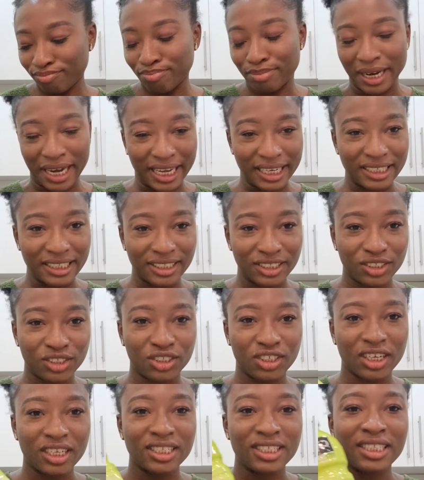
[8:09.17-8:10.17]
bad
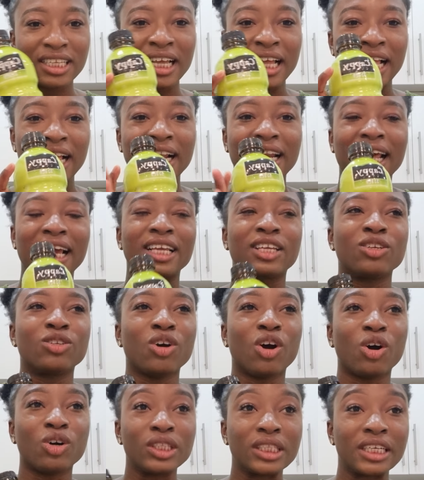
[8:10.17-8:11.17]
it's just like you
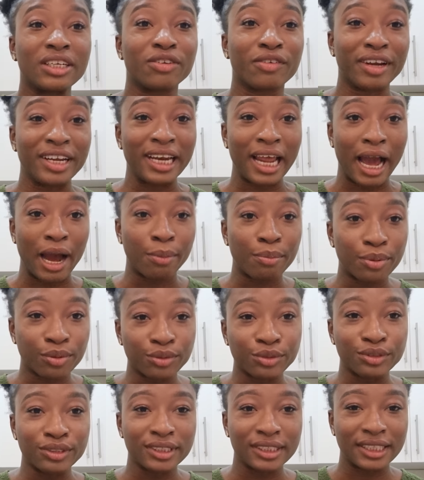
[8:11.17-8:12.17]
know the green
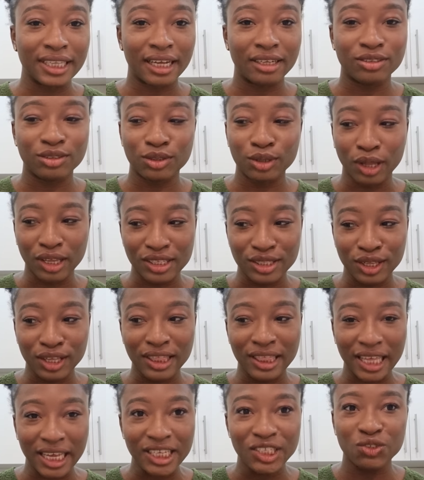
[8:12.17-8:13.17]
apples that does
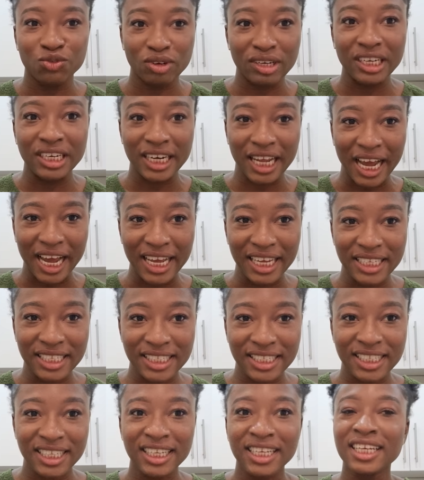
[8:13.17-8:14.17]
not taste really
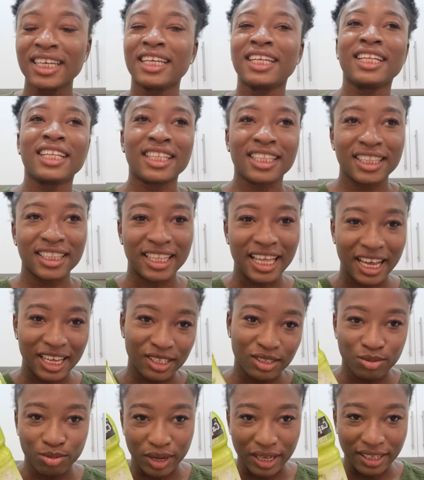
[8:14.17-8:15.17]
nice
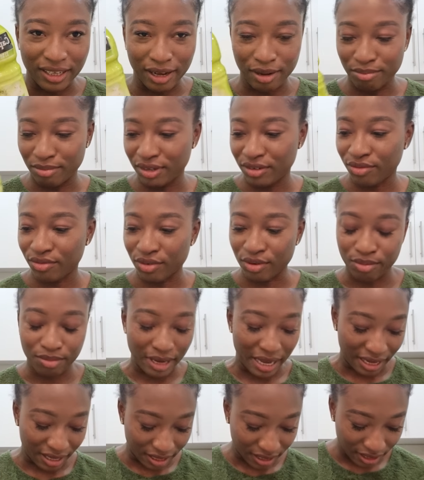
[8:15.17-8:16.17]
that's where they are made
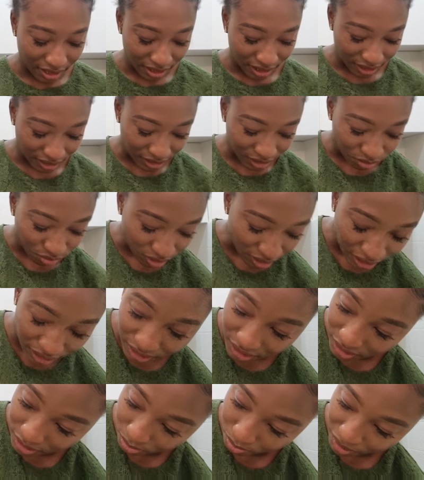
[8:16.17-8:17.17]
from like it's
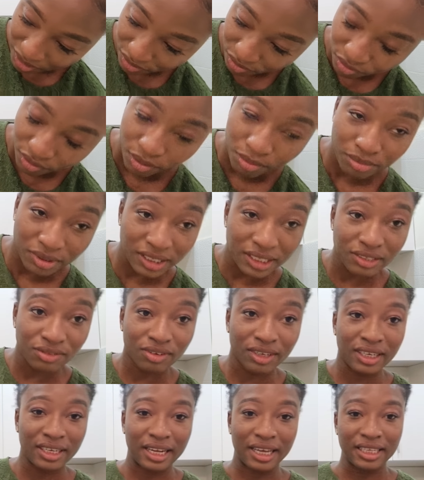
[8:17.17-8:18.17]
it's made from
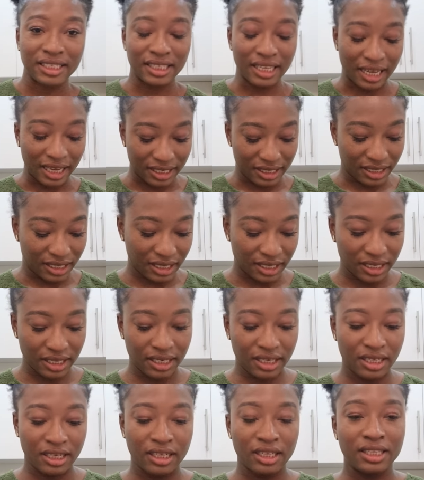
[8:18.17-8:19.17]
it's really nice and
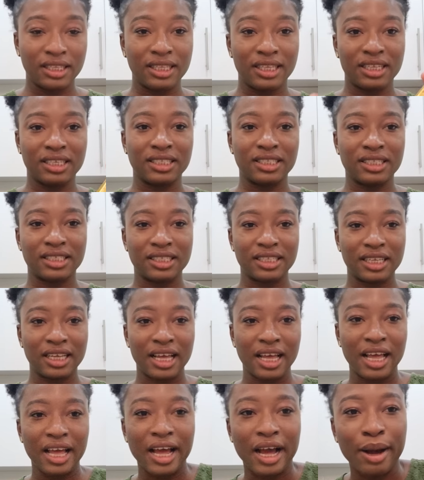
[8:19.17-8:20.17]
this
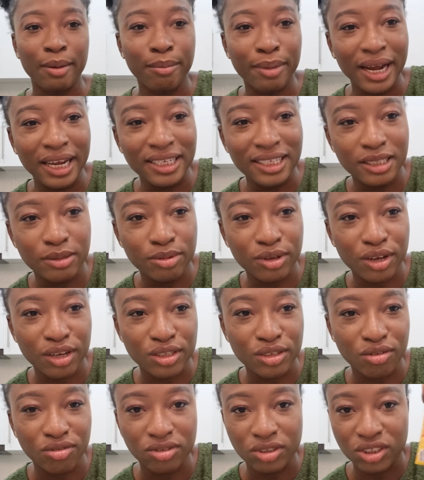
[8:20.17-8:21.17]
i'm buying this
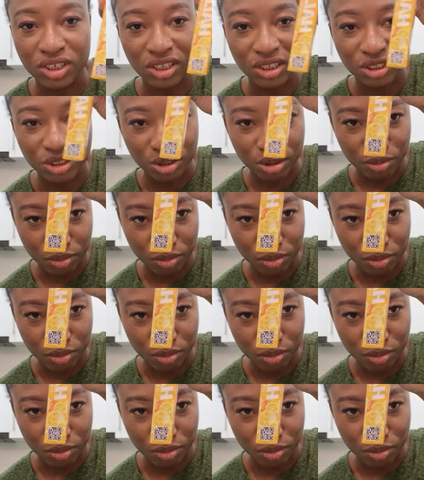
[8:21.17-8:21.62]
because of church